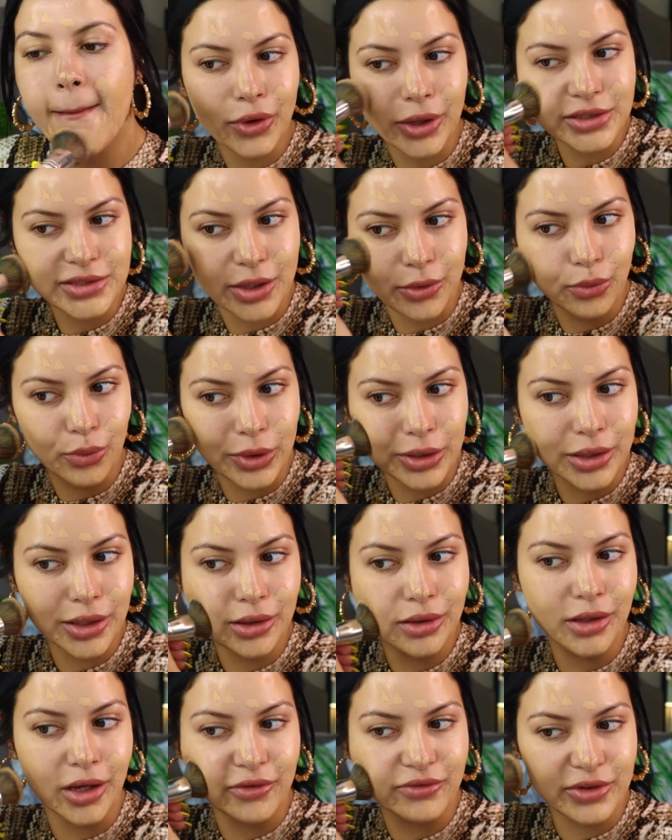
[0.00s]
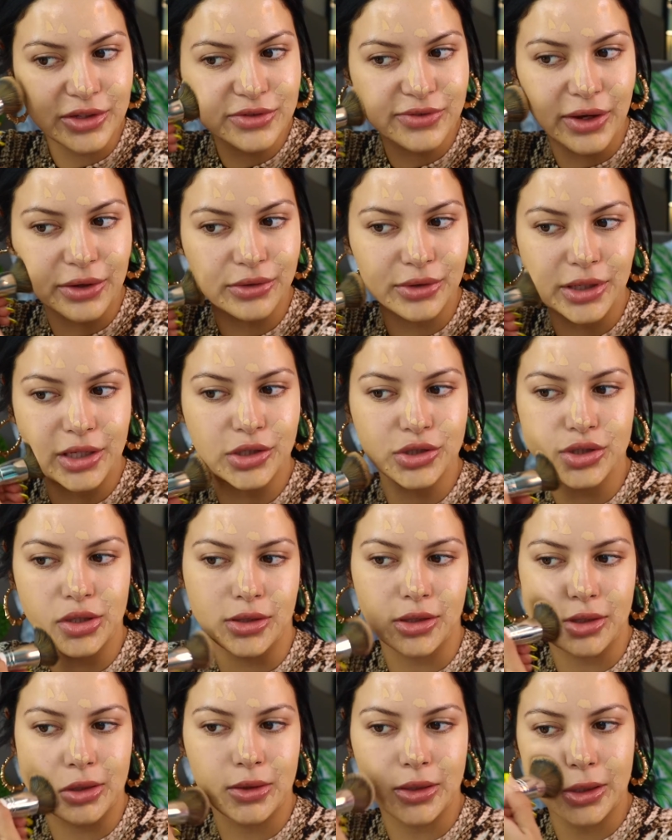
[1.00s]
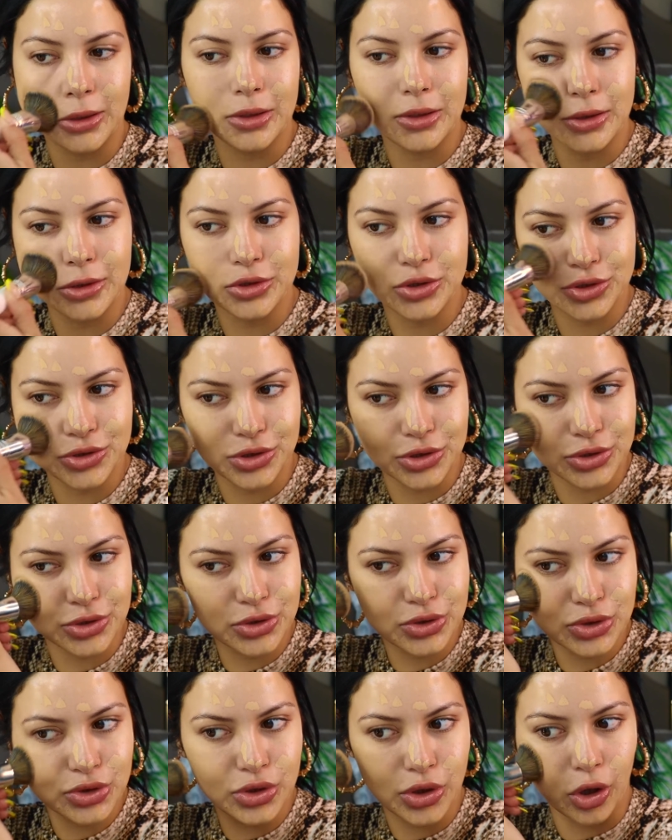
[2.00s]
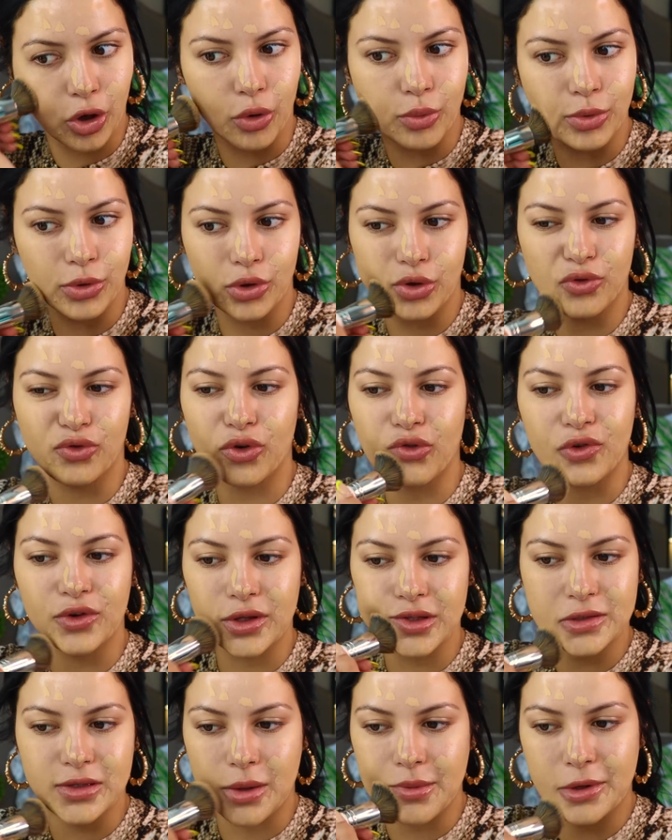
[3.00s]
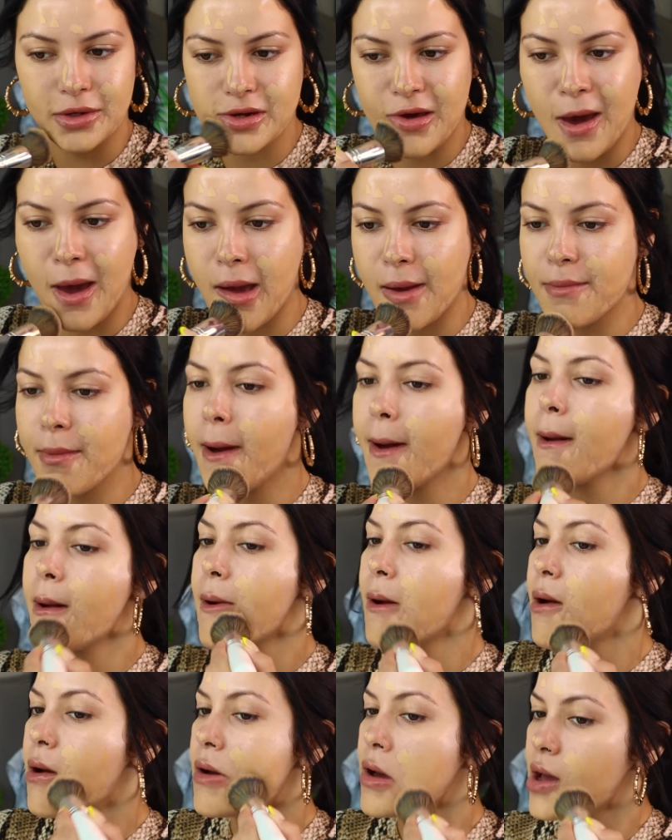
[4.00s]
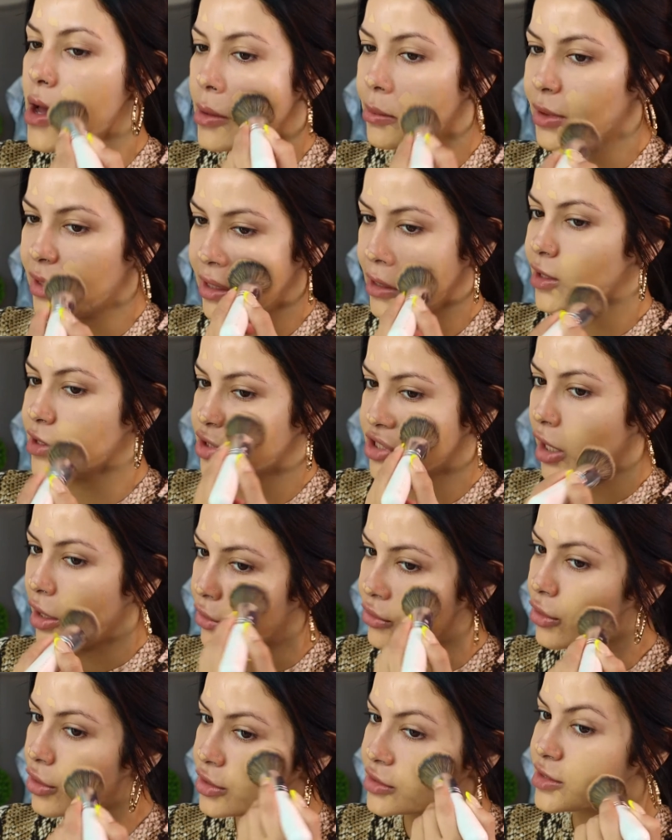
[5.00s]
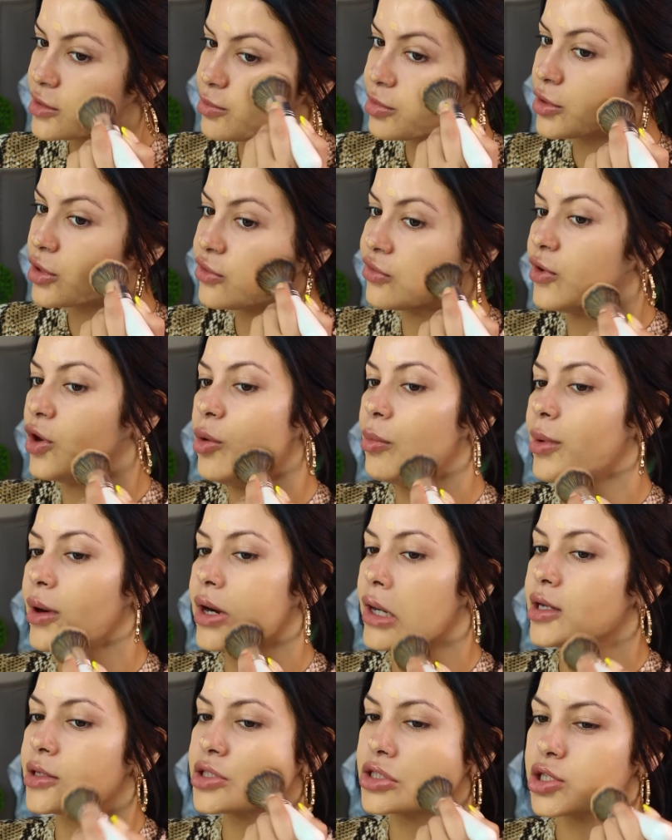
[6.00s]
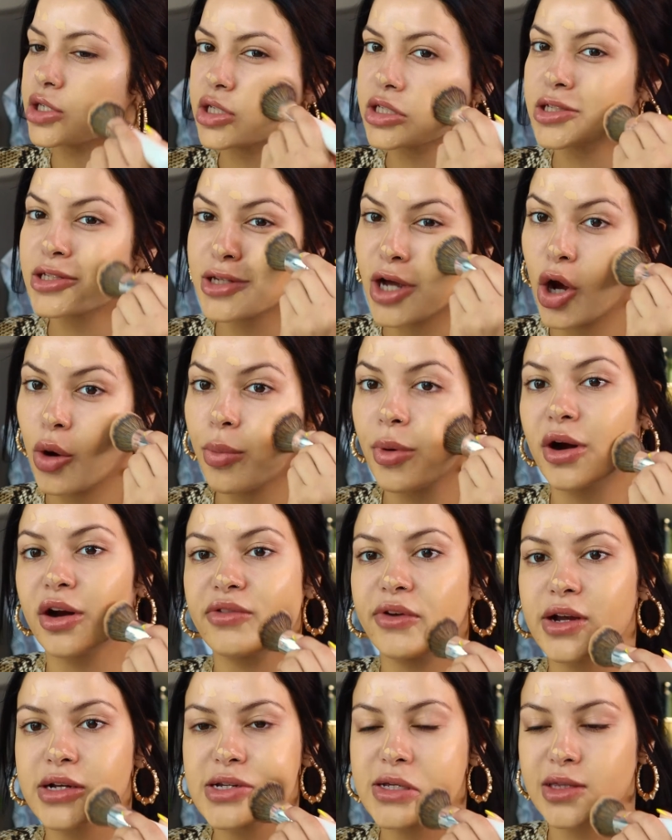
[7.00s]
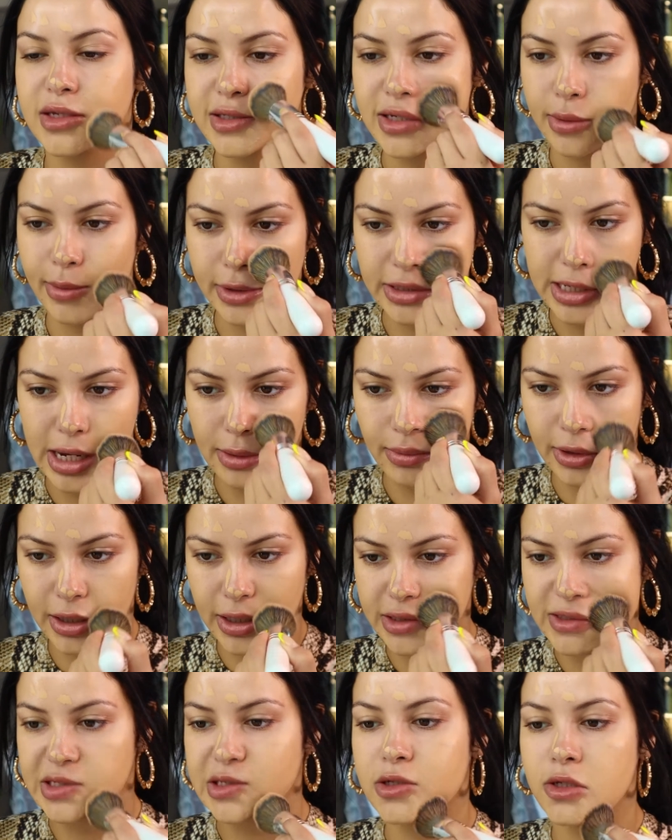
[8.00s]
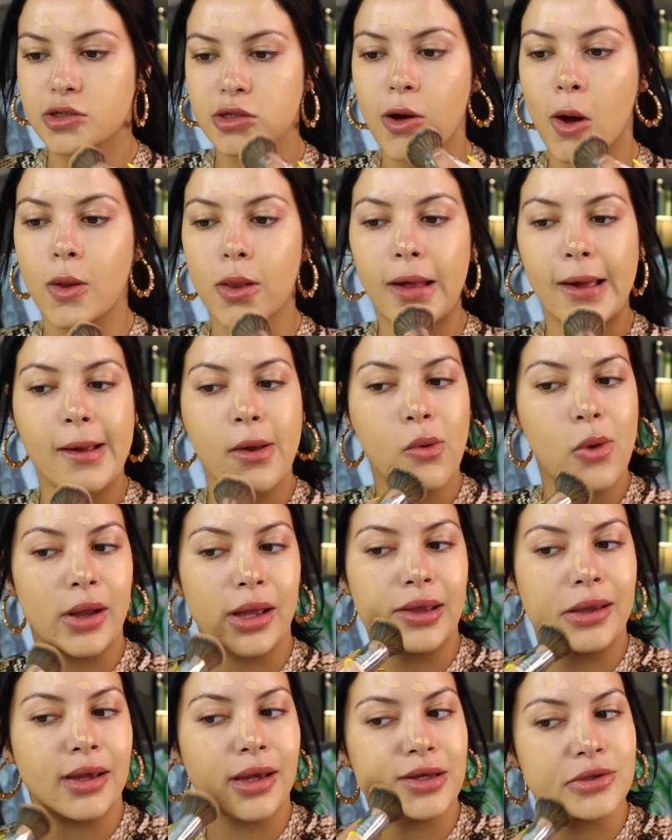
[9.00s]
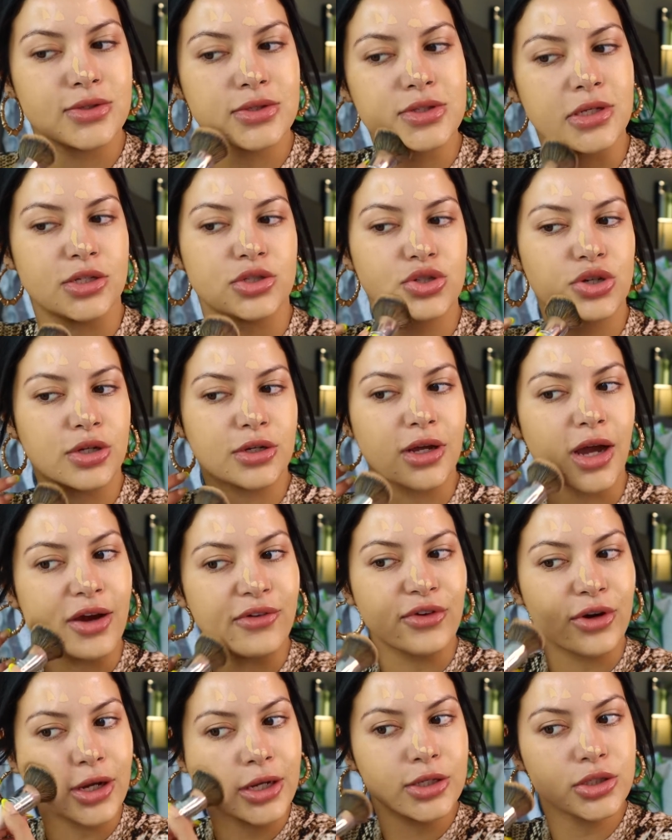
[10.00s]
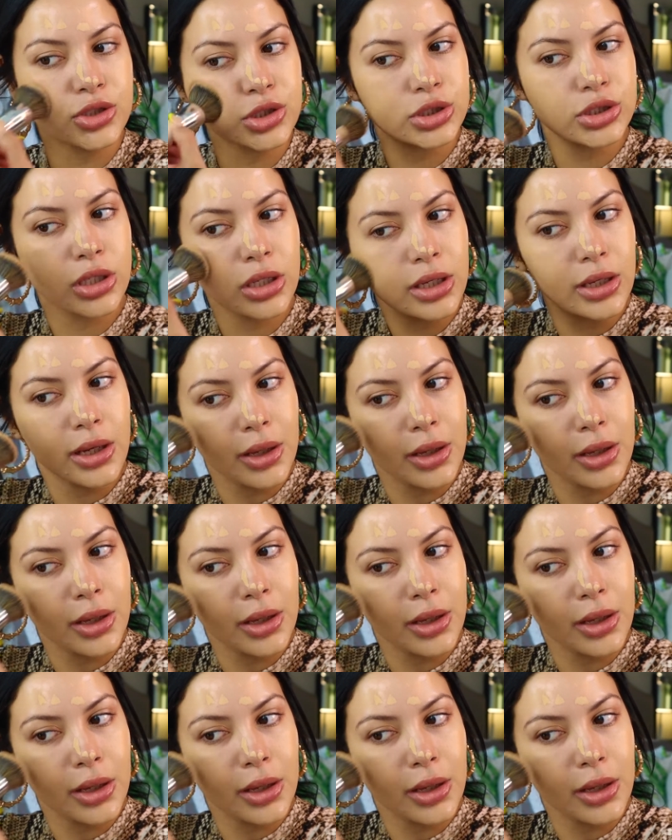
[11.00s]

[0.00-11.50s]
You guys, I really love this foundation. It is just so beautiful for the summertime. I mean, in general it's beautiful, but it's just so perfect in the summertime because it's so lightweight, it has such good coverage,